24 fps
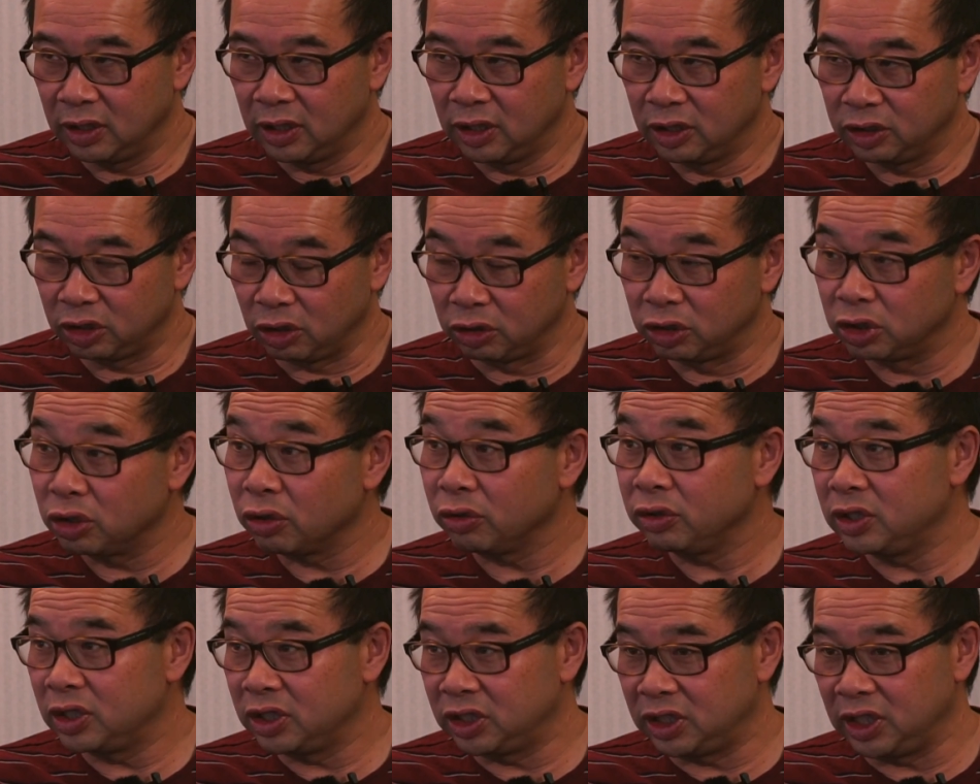So
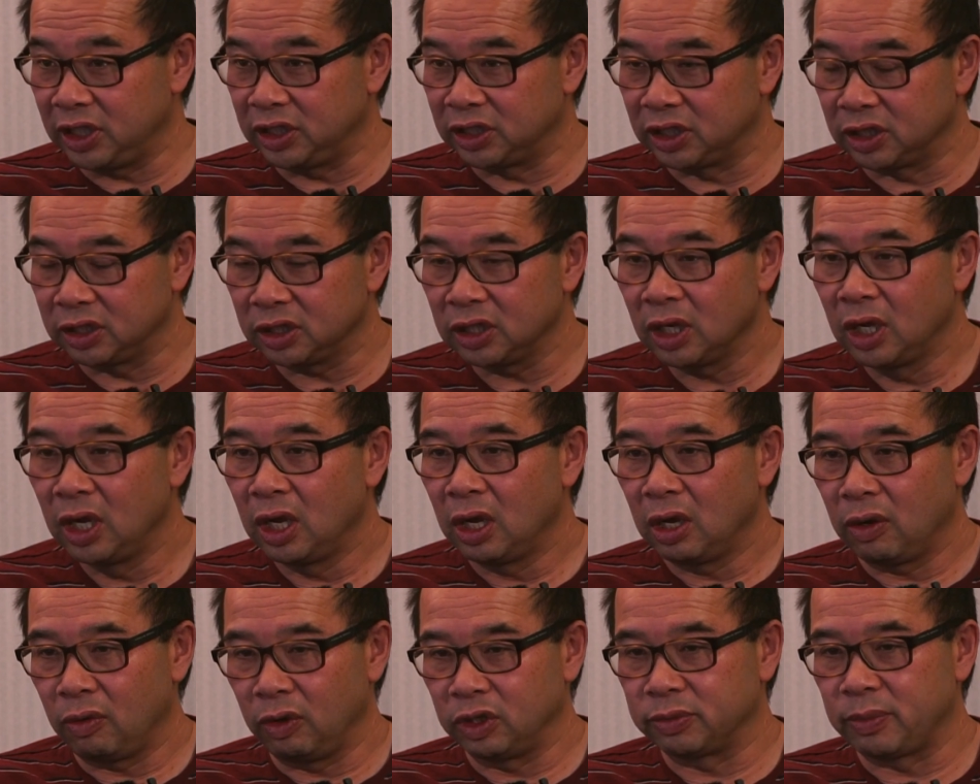certain diseases,
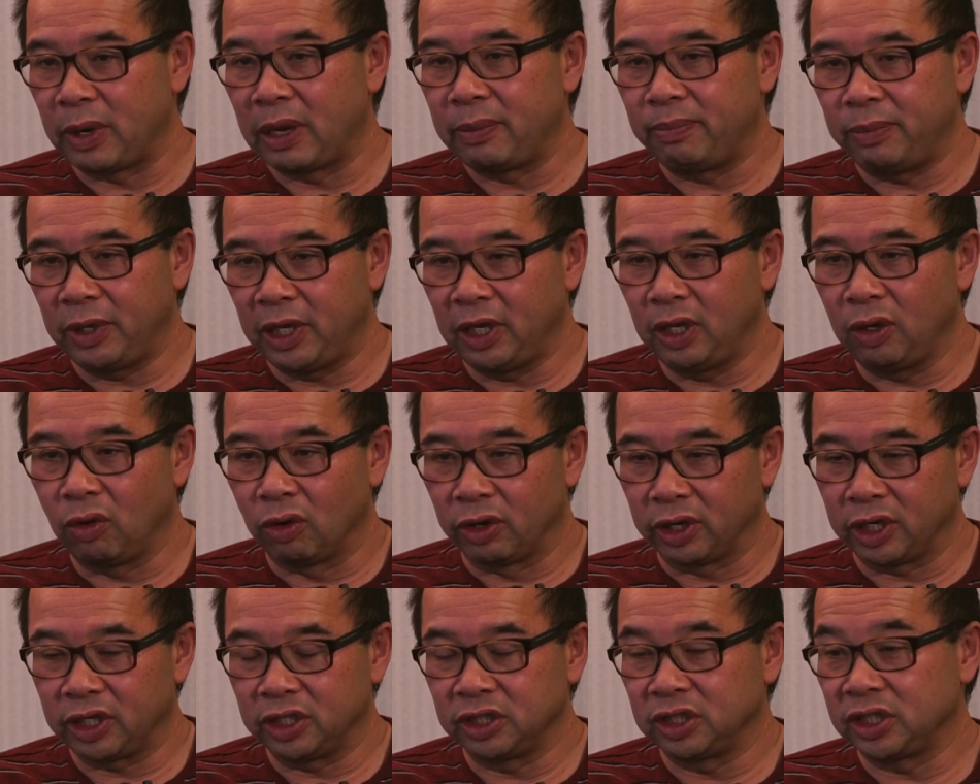which might be
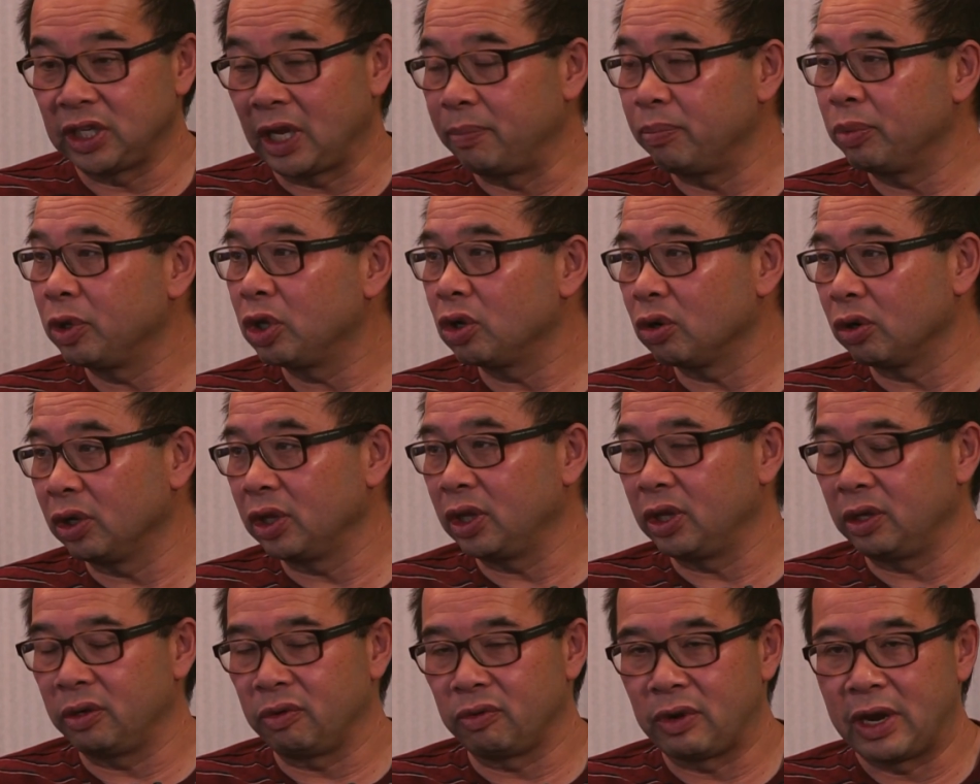oriented, say,
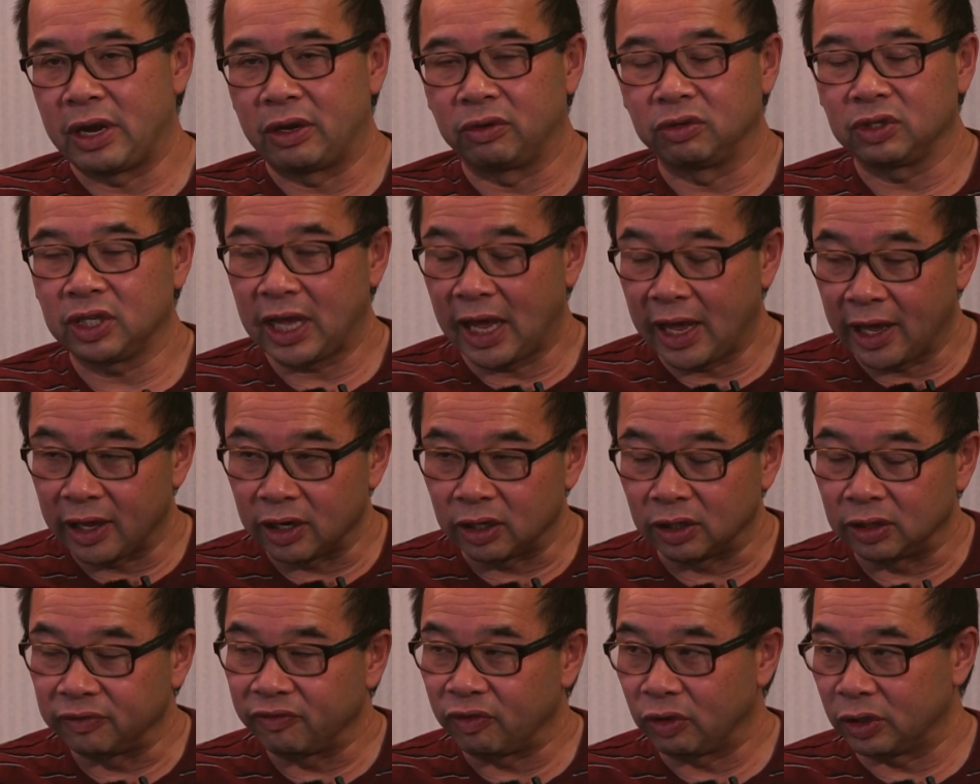purely around
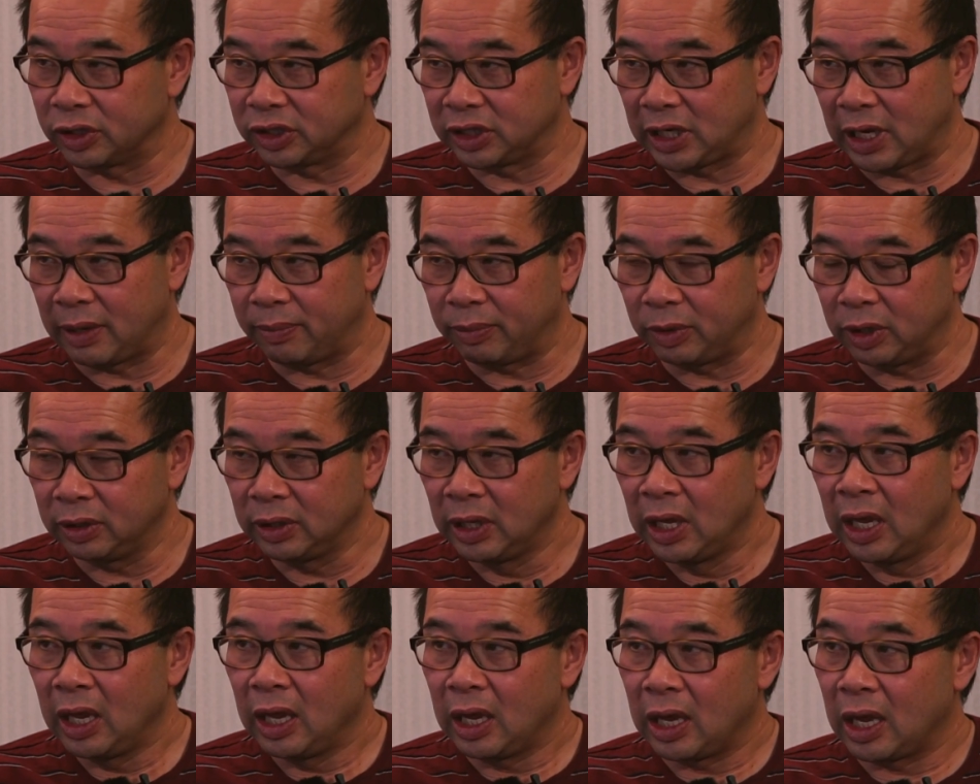cattle, for example,
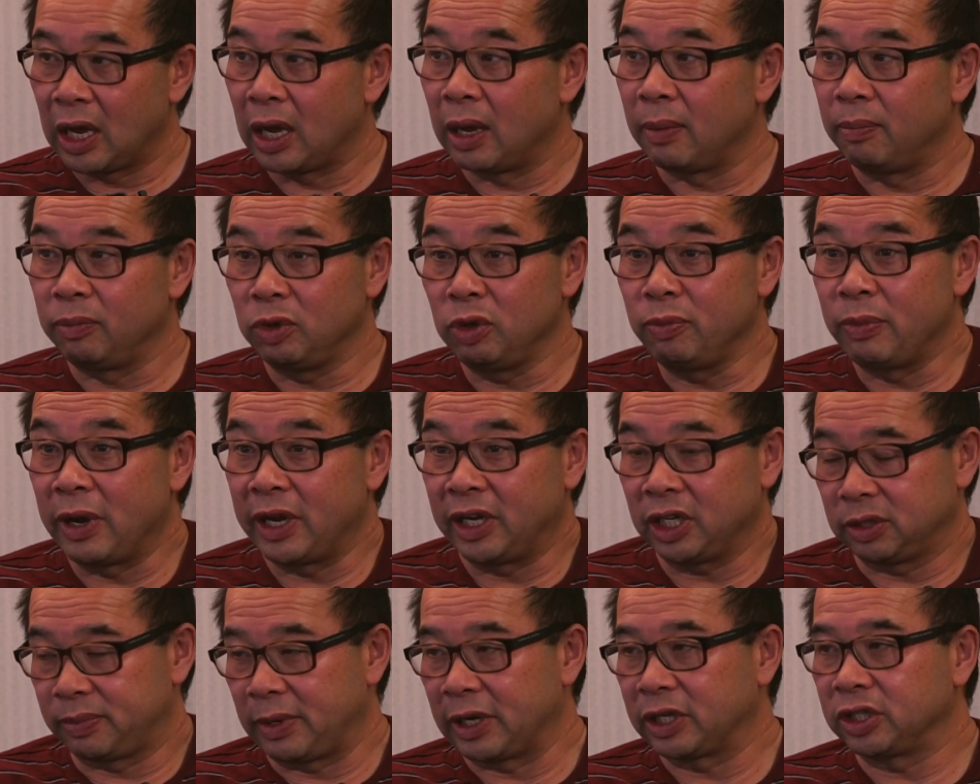you might
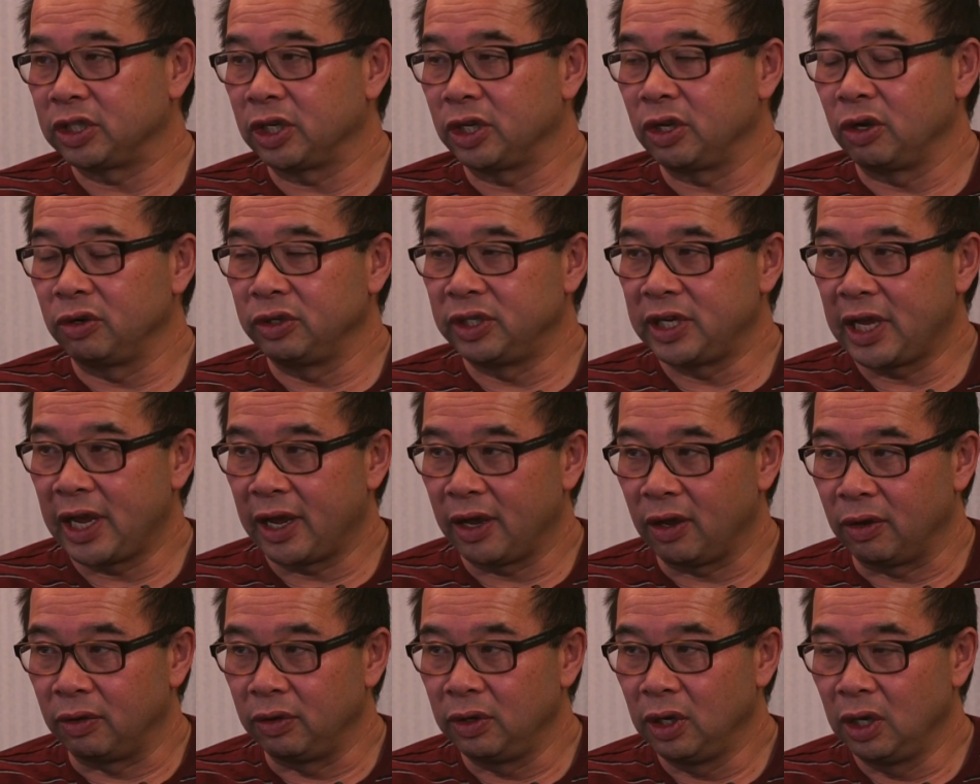expect to go
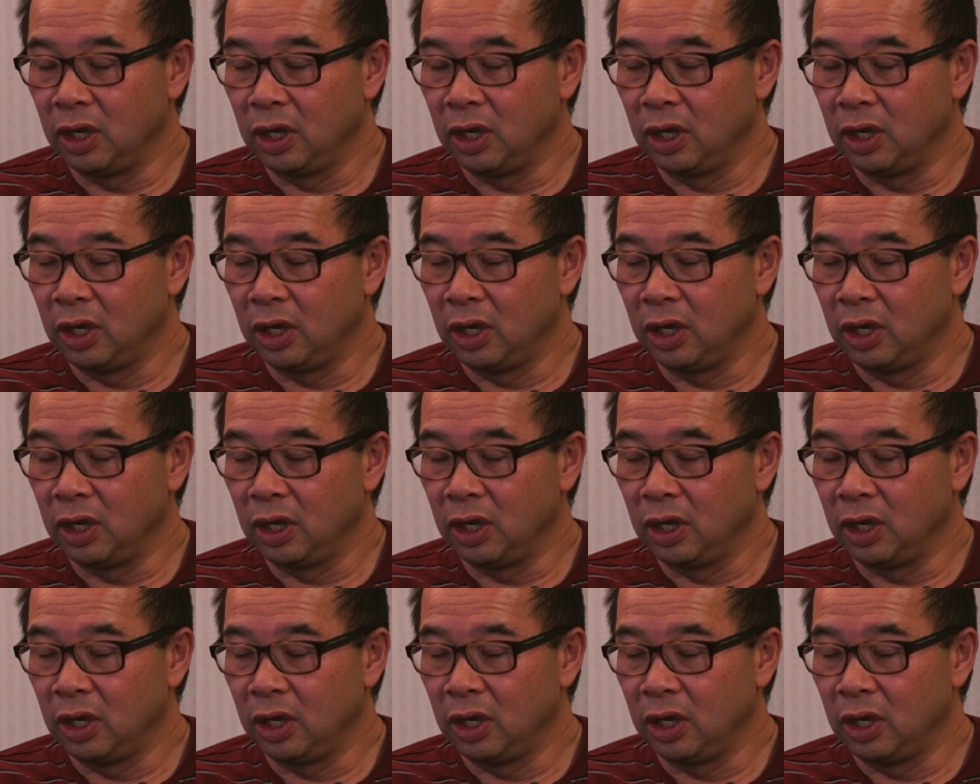down.